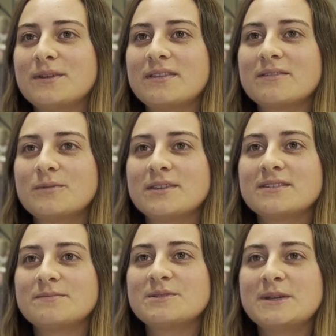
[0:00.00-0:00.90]
with
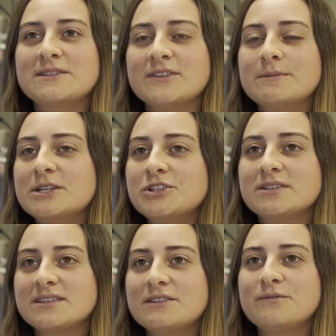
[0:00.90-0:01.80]
some spaceflight
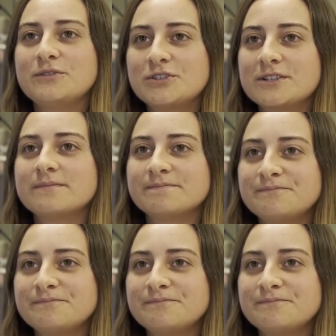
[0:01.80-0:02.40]
missions in the future.